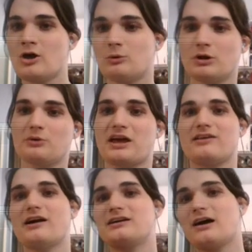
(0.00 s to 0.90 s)
Well, okay,
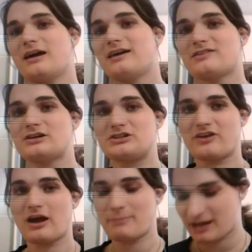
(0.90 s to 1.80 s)
I guess I should say
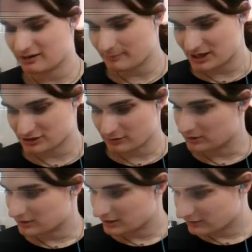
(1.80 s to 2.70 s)
got back into the Magic
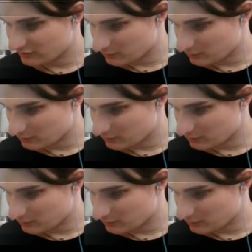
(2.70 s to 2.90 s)
community because I